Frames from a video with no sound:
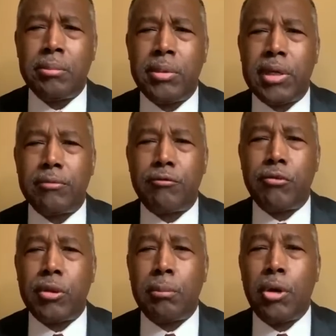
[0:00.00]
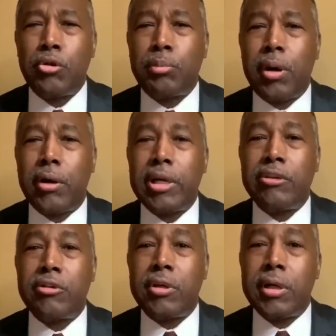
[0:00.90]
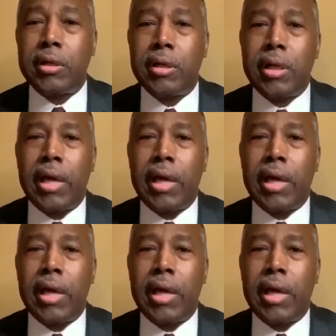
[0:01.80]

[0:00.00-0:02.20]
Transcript: But for the most part, it's good.